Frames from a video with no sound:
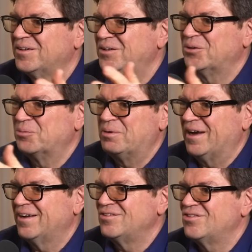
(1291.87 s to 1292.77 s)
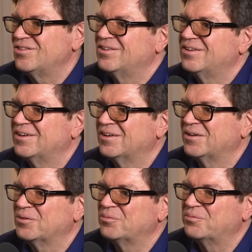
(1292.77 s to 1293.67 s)
you know, plans.
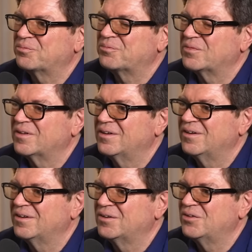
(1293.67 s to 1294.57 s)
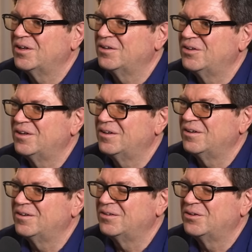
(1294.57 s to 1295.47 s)
Um, uh, they they